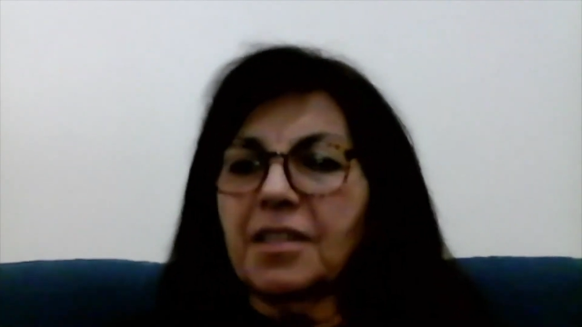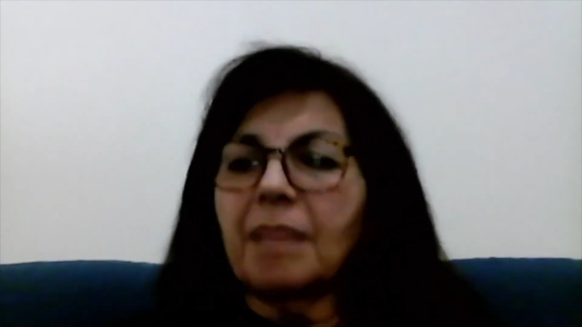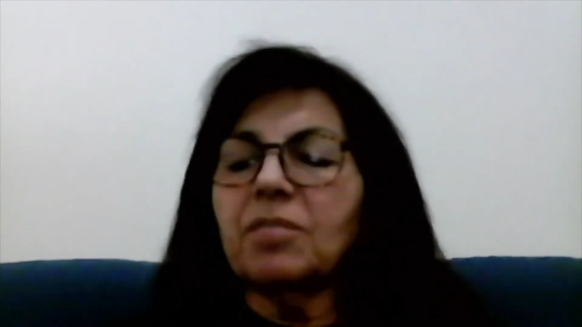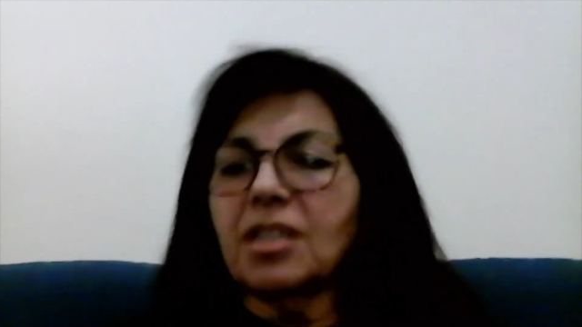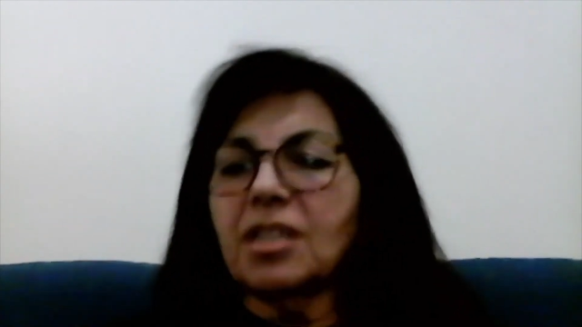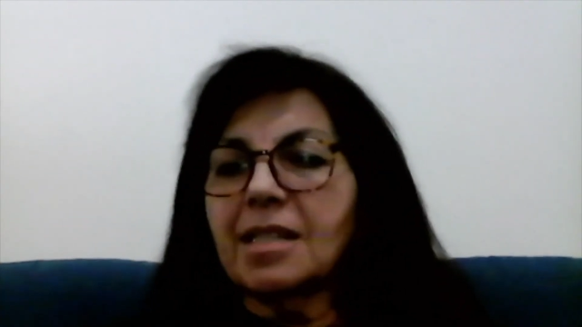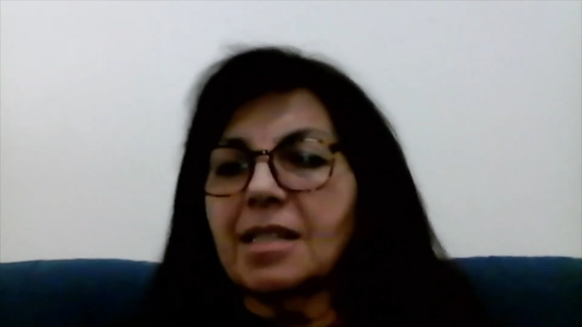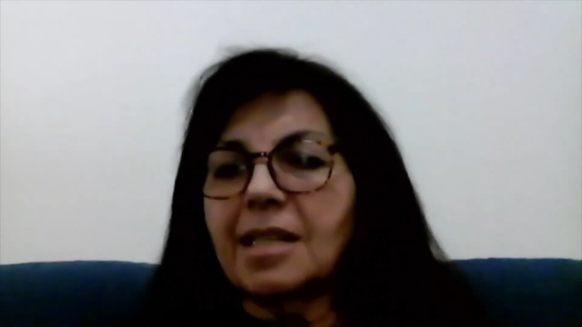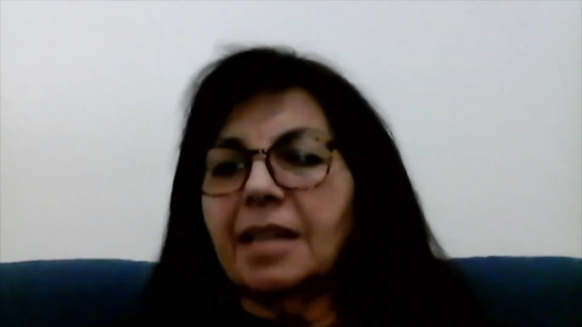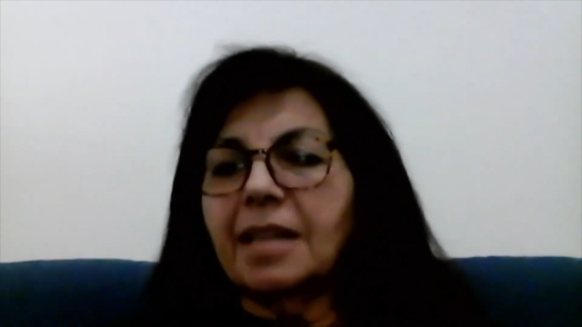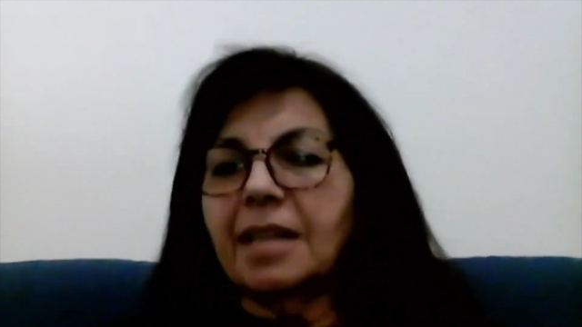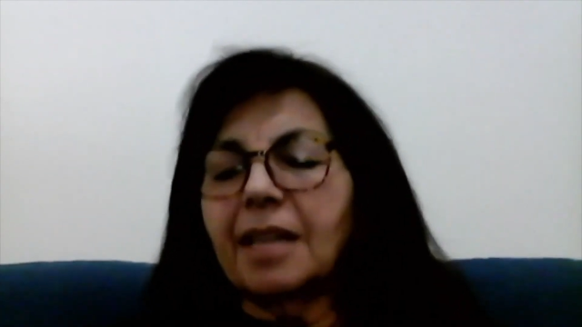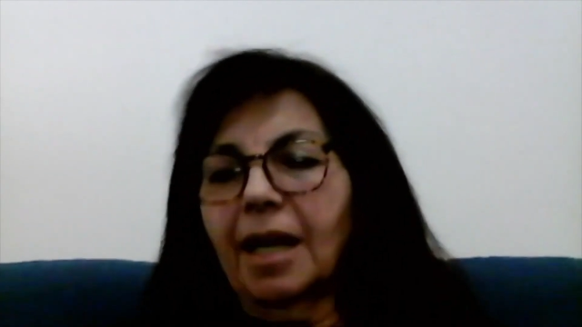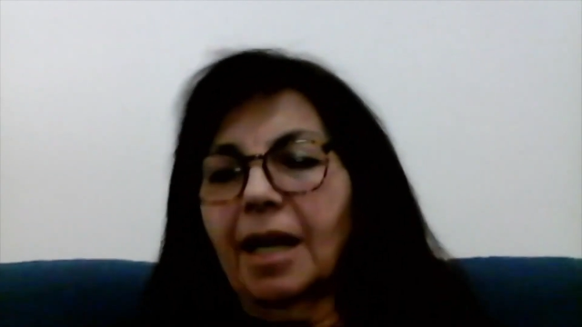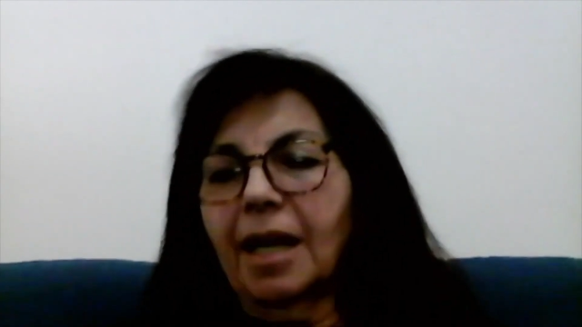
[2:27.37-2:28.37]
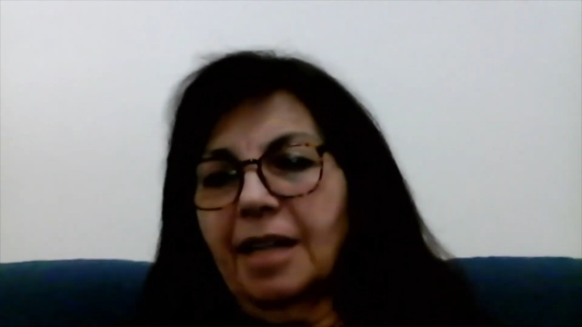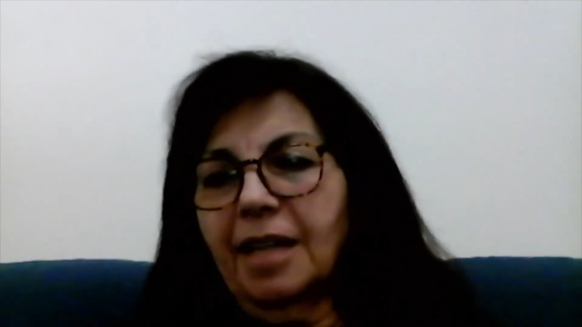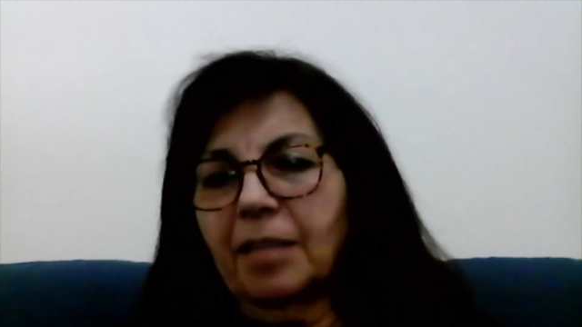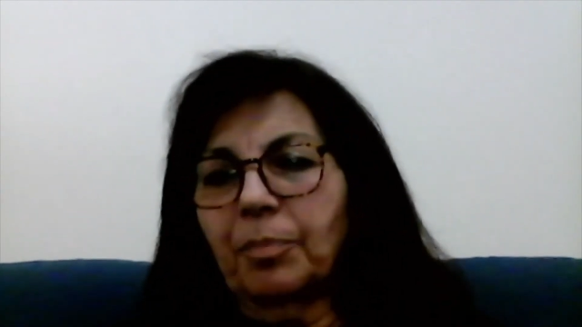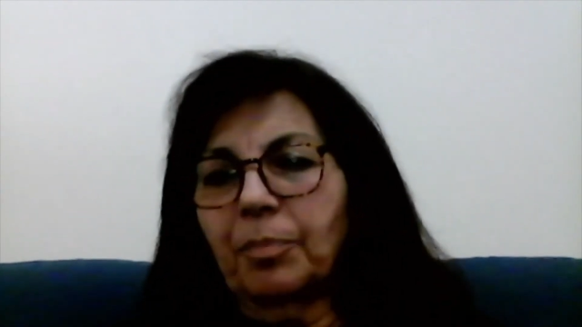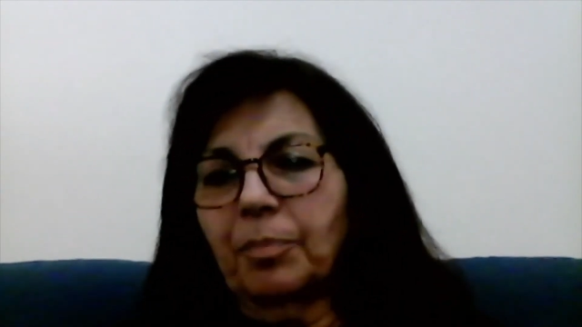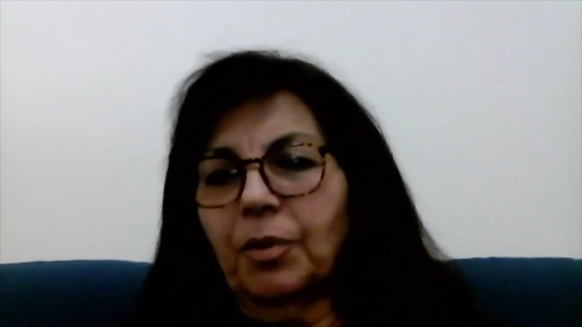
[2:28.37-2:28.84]
I'm translating at
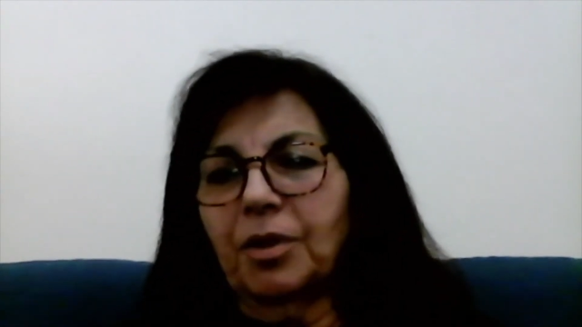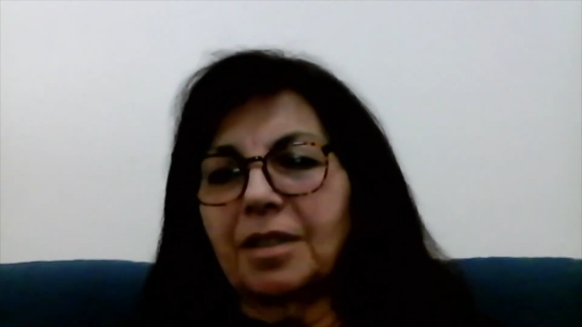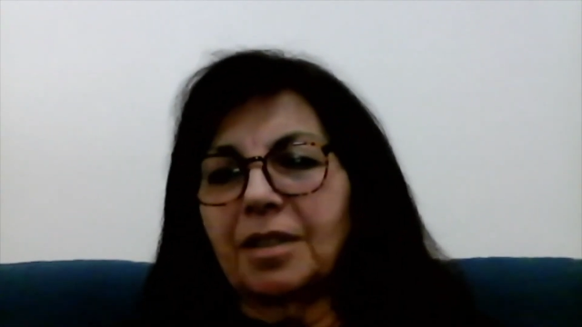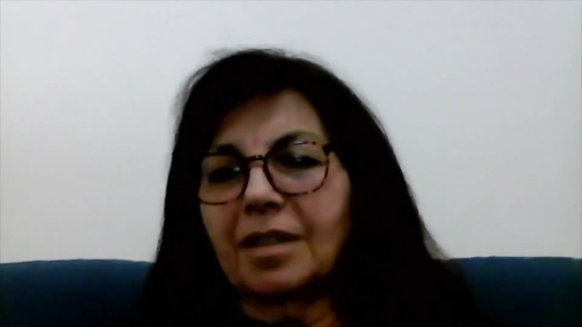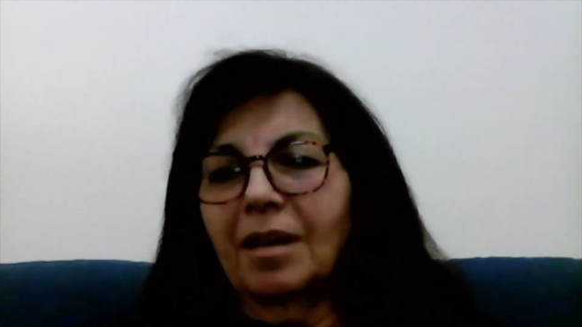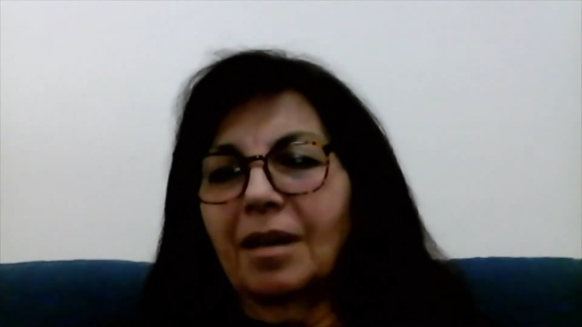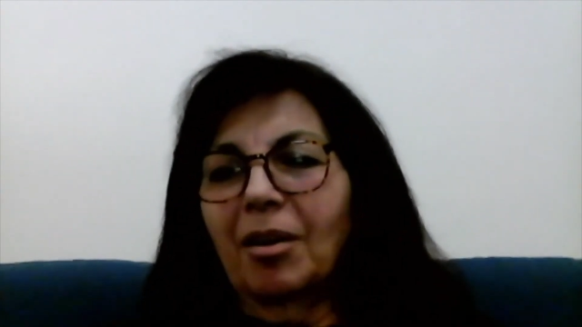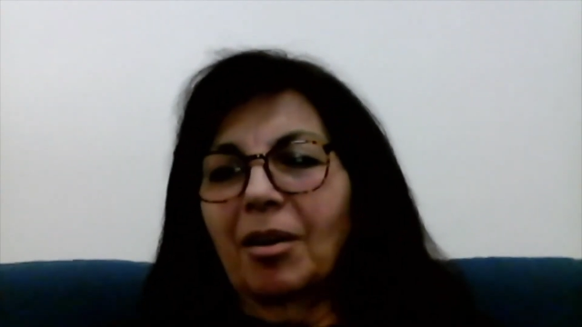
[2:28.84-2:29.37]
that point,